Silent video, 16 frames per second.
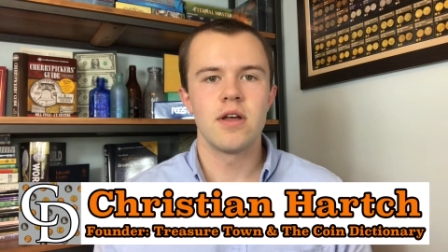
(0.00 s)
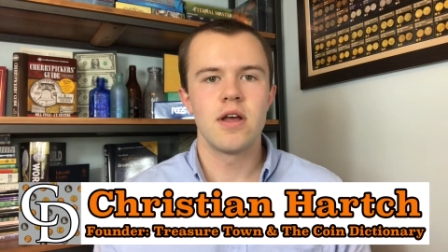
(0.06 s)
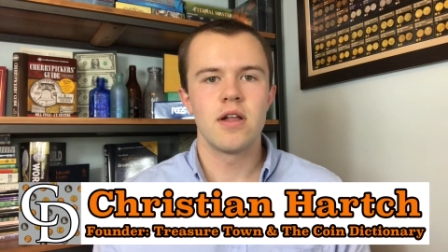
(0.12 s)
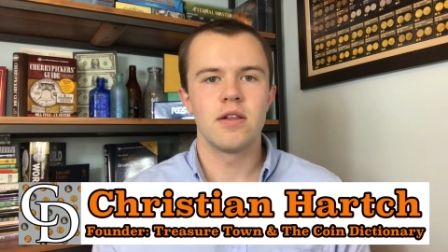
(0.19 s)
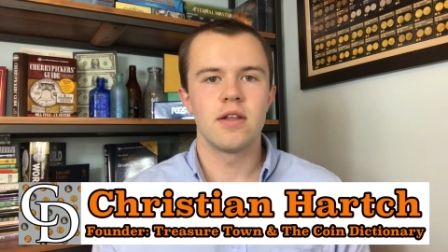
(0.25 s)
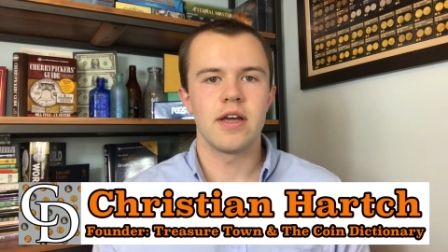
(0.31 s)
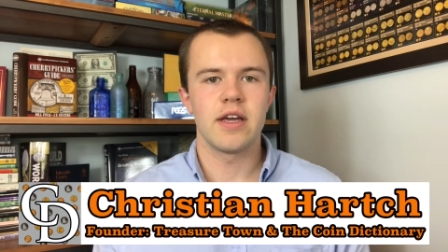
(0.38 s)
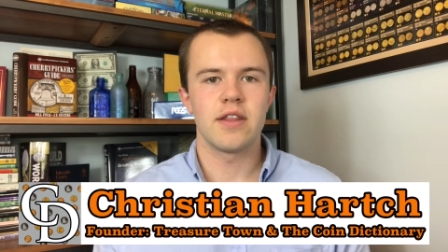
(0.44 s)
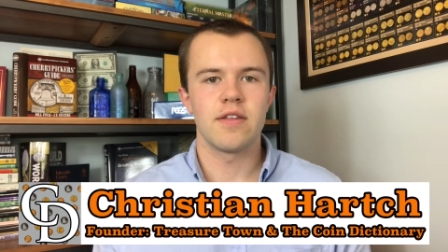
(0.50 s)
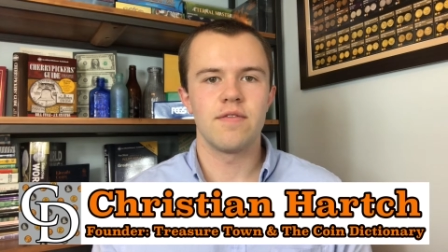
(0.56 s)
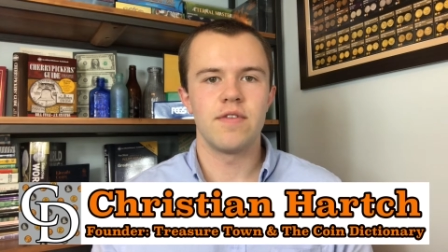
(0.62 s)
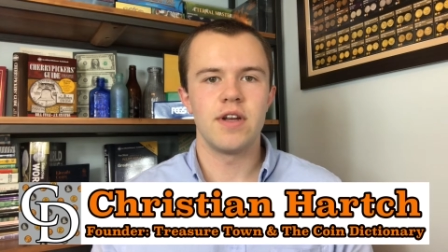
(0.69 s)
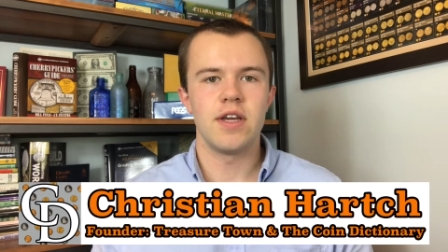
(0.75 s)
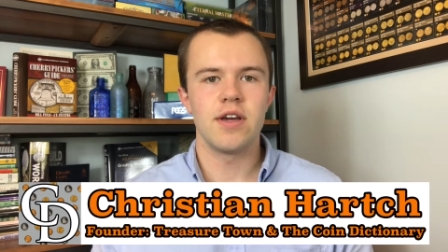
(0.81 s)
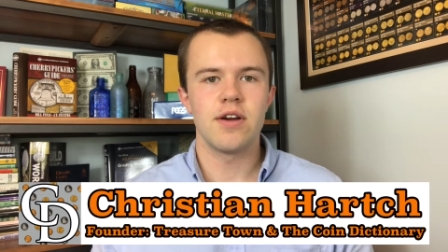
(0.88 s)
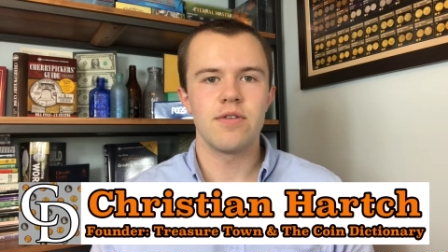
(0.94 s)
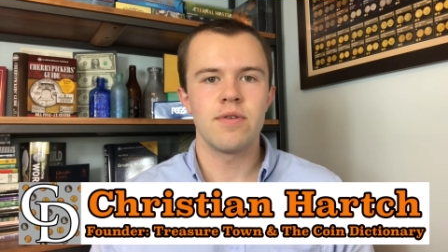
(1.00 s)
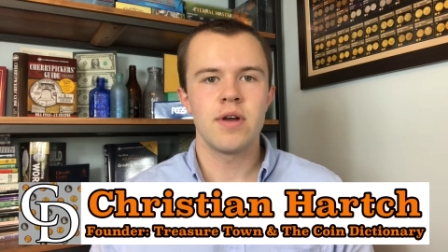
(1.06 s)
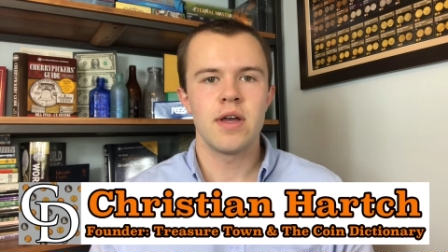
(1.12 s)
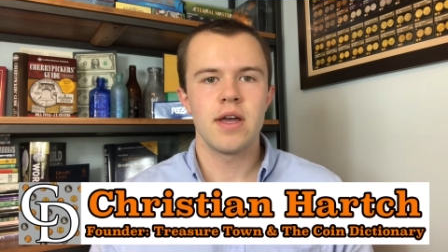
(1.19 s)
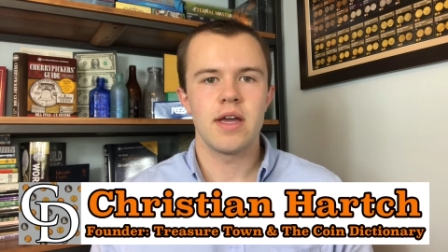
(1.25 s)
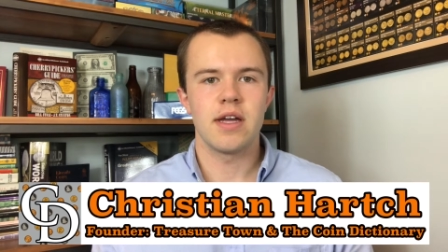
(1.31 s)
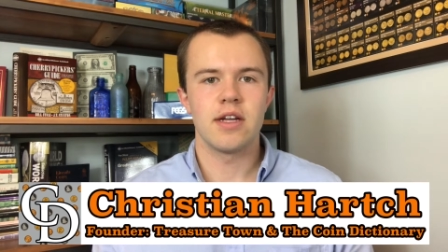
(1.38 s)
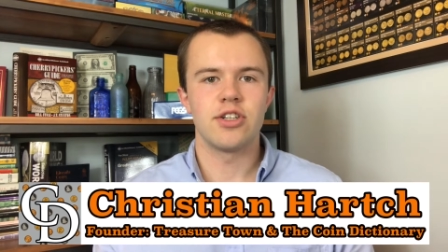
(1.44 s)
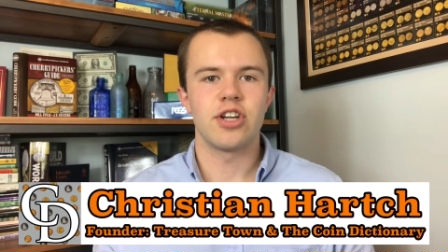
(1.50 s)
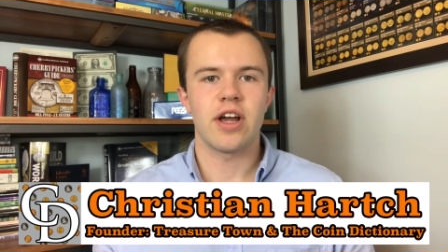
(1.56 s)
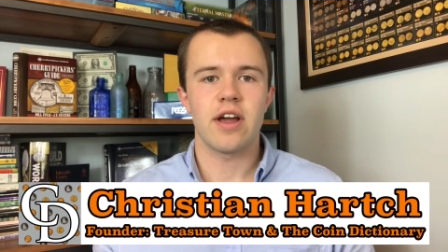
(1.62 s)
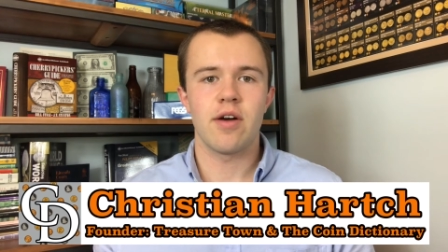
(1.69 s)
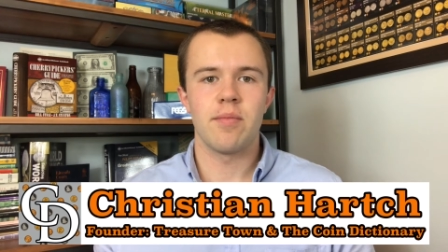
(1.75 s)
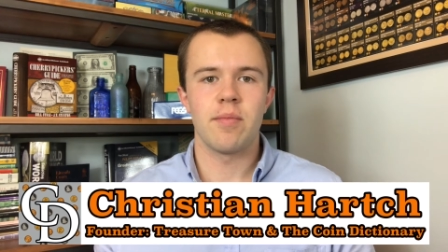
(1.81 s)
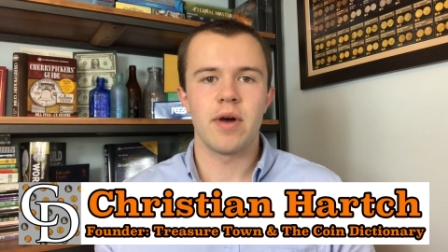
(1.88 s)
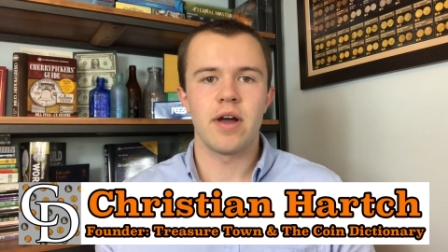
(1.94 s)
like the video, and check
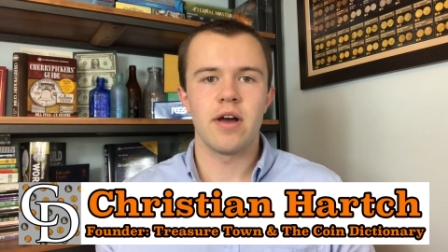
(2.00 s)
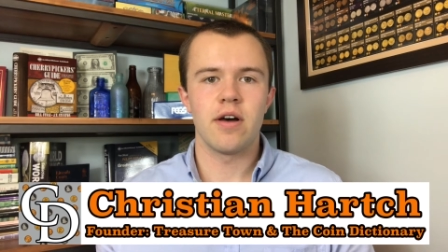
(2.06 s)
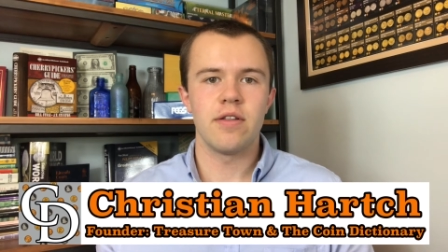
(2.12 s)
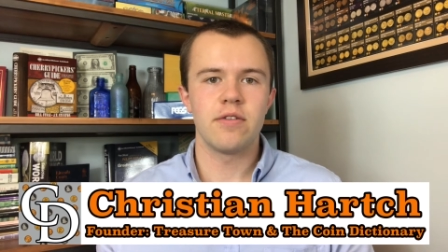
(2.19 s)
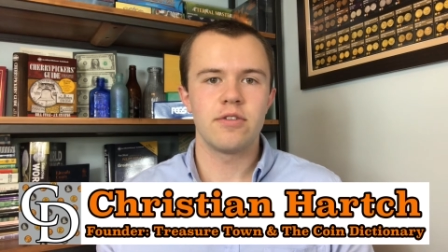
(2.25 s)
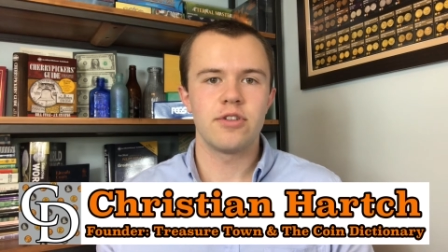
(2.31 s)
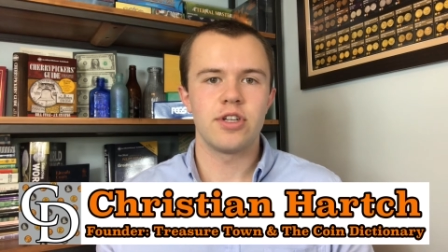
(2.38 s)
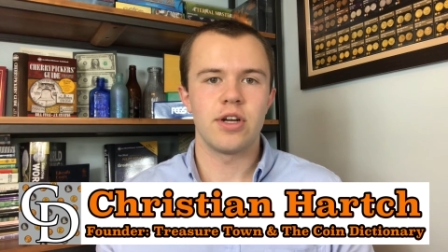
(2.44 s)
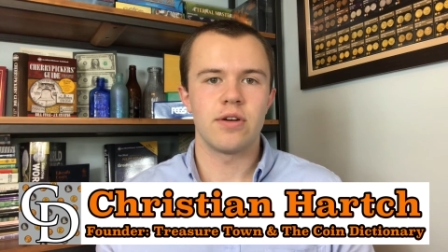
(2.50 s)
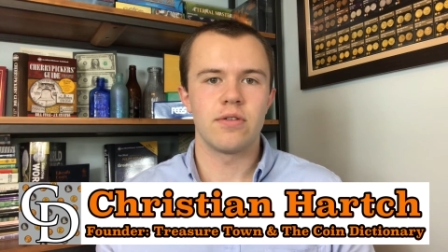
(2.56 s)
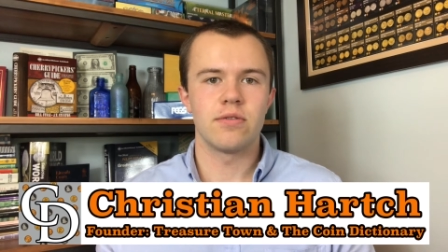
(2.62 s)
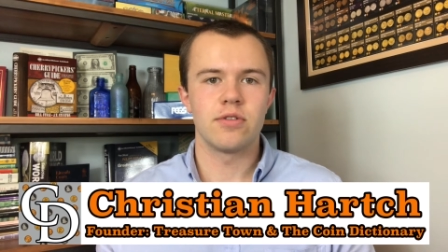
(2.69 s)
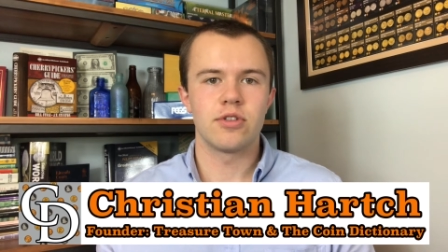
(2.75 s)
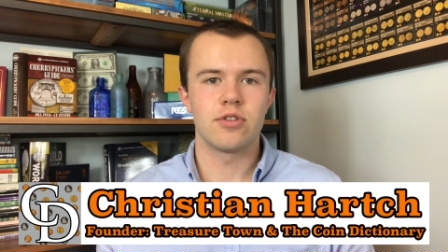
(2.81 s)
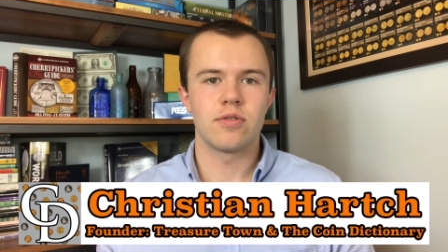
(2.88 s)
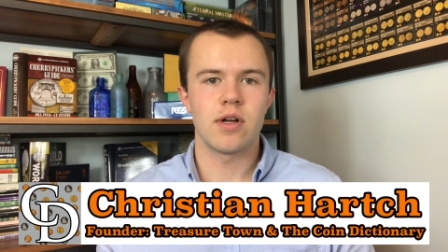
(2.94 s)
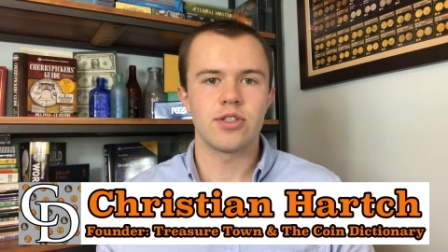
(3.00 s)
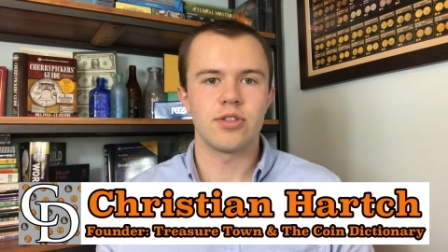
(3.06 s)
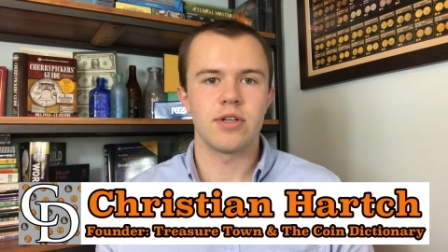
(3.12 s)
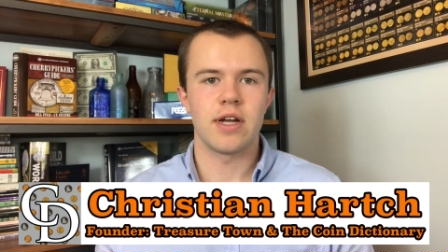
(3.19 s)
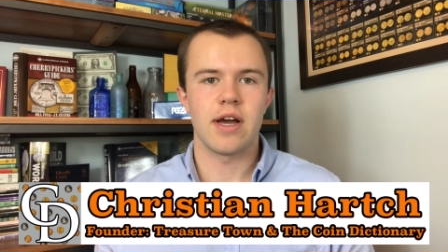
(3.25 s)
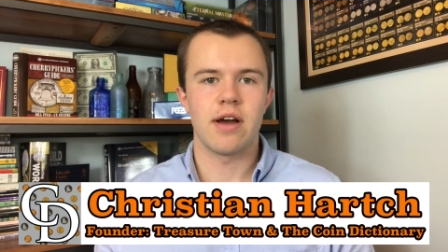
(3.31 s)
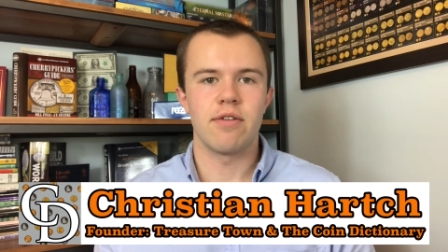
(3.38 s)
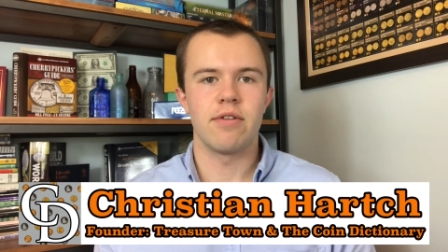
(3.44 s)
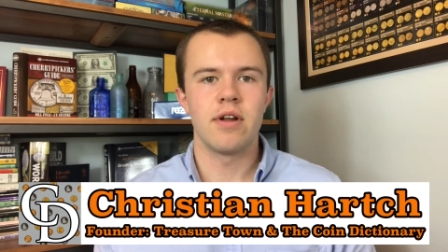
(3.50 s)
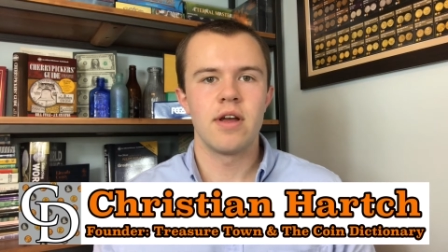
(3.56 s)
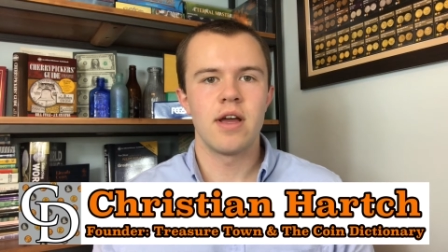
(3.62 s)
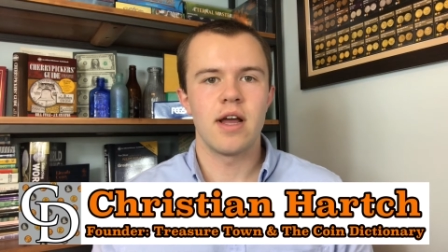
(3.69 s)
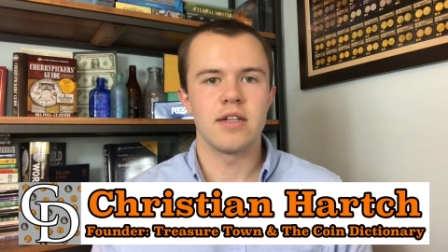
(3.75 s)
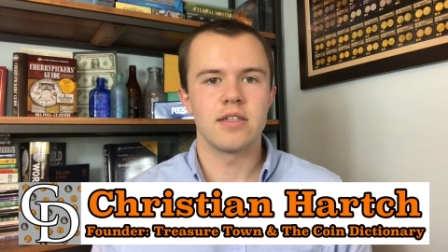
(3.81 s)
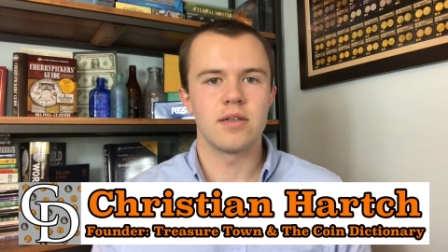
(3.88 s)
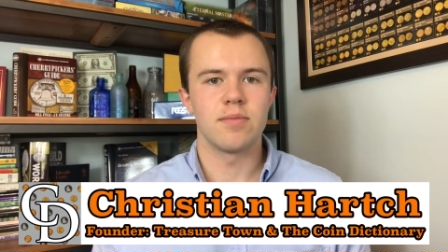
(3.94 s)
out my other channel, Treasure Town,
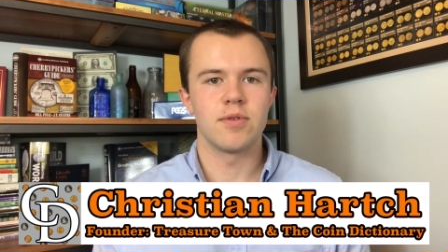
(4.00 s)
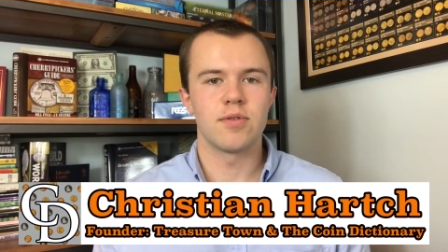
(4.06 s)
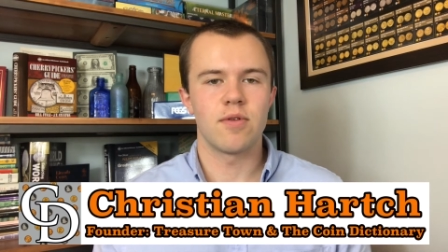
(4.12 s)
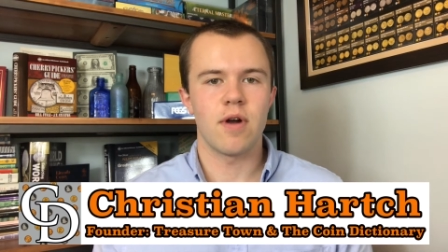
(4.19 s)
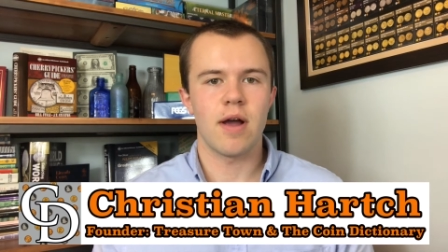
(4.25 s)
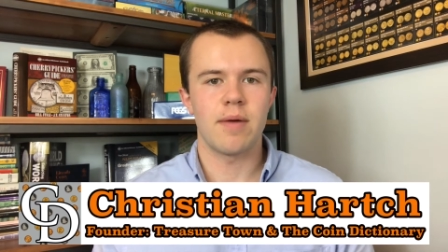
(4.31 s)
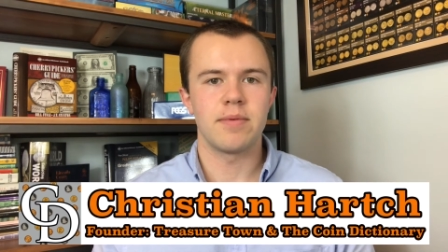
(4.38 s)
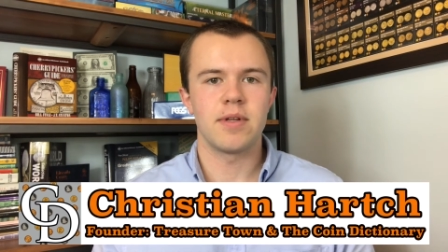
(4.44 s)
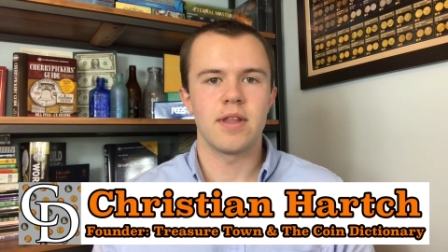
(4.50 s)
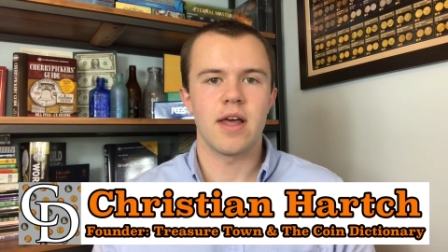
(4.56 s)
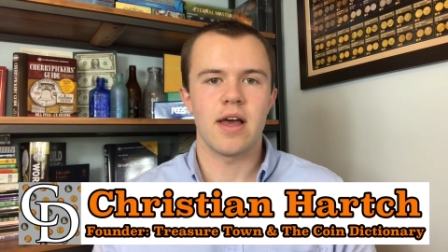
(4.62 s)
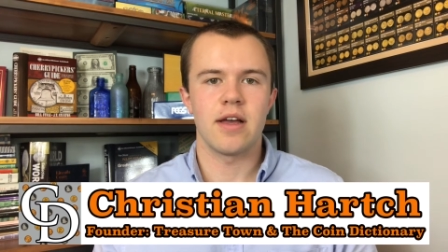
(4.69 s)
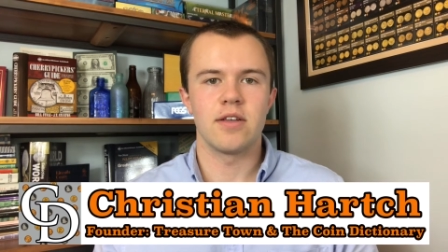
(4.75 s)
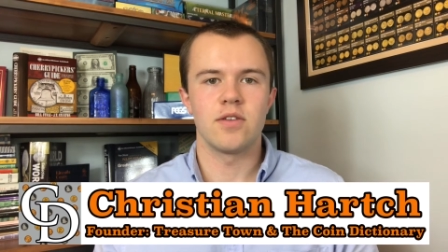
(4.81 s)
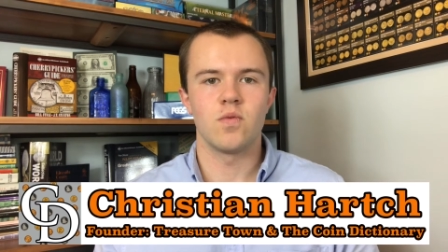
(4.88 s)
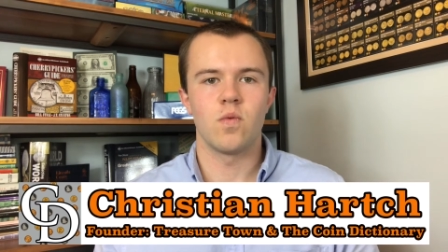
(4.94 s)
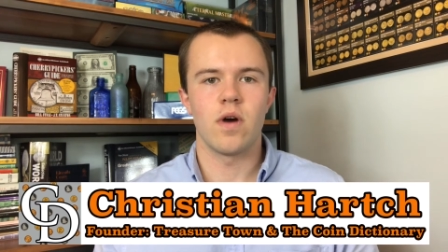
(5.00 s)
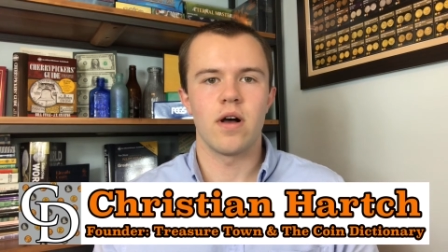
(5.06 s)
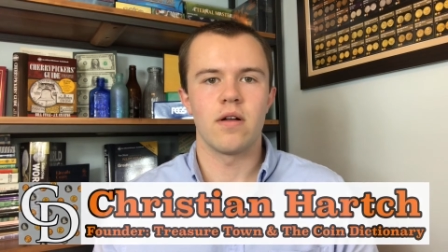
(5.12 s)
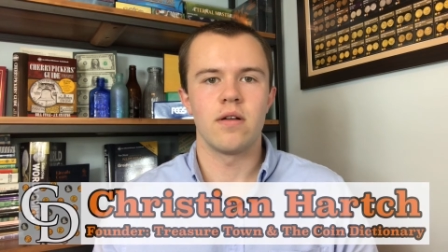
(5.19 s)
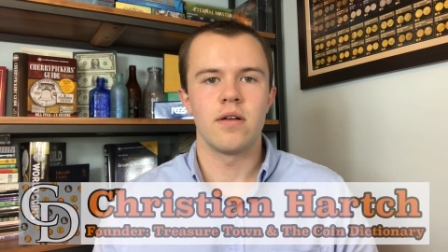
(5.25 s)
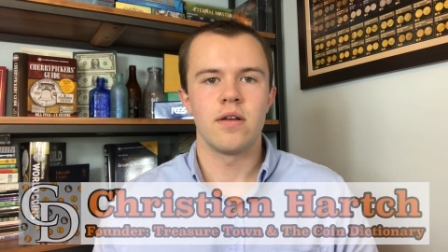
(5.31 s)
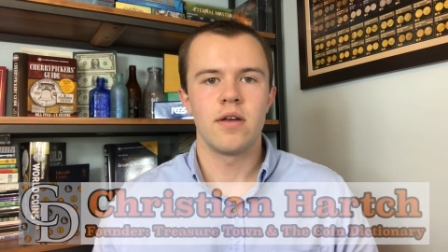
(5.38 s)
and subscribe to that as well.